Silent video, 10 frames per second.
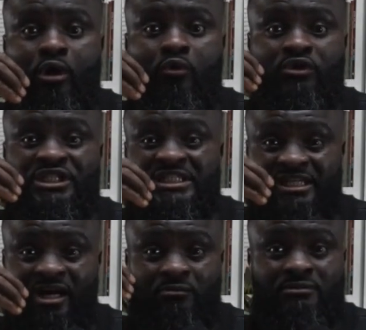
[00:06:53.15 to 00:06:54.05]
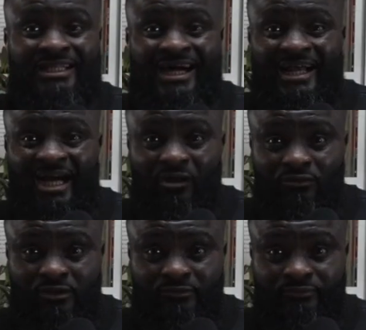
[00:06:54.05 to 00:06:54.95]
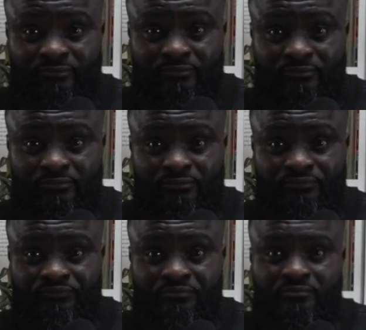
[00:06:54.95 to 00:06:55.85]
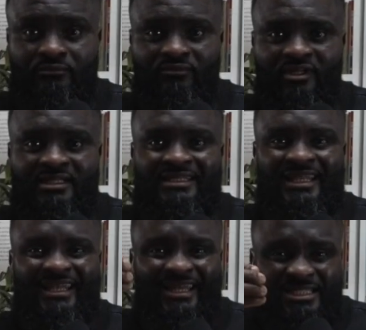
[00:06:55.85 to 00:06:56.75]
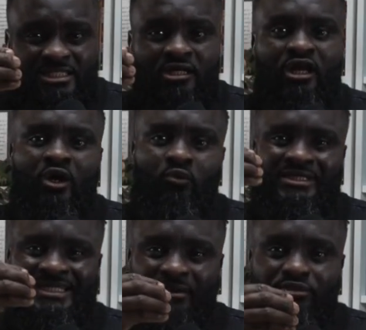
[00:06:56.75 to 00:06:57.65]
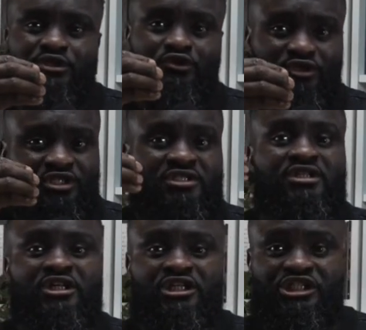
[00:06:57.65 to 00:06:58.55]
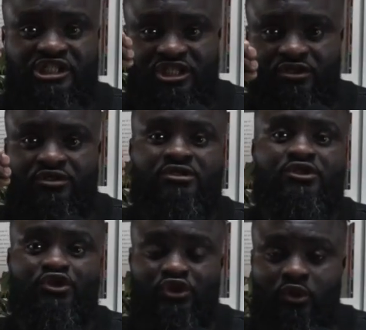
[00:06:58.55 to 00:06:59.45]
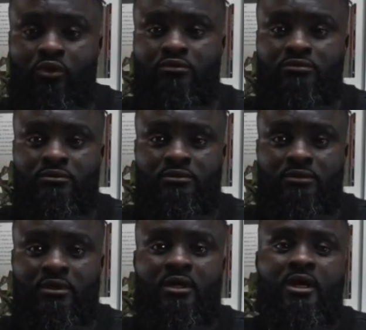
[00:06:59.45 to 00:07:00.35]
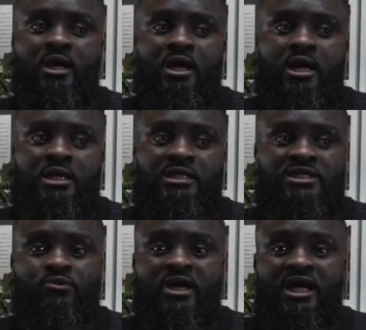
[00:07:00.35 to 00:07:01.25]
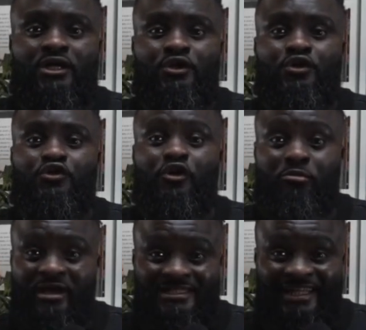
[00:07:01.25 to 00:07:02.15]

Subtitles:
we drown that out, the less we tap into this genius zone. That's why your best